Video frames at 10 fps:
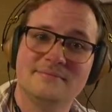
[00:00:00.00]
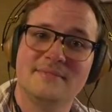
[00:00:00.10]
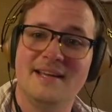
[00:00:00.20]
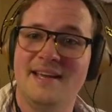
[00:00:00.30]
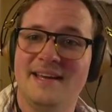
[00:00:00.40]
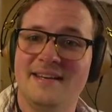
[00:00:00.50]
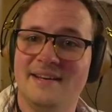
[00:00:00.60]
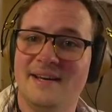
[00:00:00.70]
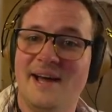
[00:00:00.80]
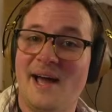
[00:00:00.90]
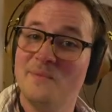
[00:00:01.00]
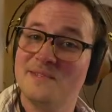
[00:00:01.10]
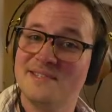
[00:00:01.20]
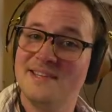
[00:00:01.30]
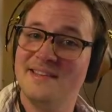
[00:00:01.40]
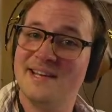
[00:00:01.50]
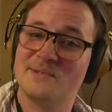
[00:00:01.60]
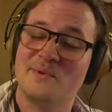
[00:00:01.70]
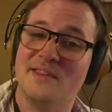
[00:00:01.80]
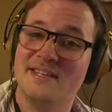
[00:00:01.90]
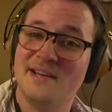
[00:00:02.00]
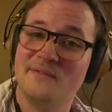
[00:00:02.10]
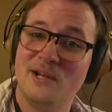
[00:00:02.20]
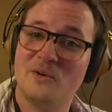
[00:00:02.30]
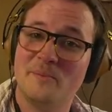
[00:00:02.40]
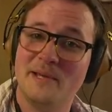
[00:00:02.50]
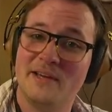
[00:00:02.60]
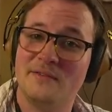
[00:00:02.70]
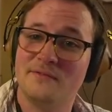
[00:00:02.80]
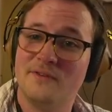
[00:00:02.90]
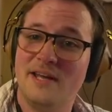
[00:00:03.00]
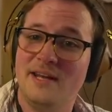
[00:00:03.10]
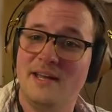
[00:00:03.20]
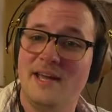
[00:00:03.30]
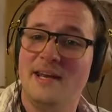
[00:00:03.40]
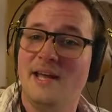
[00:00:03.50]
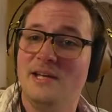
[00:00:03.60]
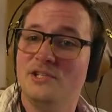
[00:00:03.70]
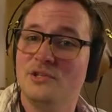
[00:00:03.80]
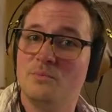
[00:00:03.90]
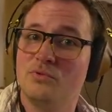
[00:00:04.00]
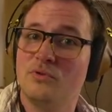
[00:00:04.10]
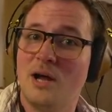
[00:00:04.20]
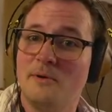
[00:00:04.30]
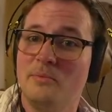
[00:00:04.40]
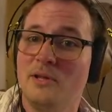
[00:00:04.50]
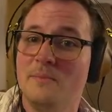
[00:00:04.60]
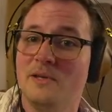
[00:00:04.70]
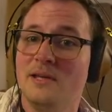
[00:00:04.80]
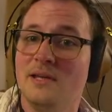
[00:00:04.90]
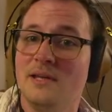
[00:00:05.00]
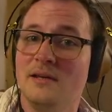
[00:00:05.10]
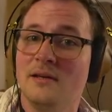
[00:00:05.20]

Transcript: And I hope to see you in the next one. The devlog will be out on Friday, and I should probably be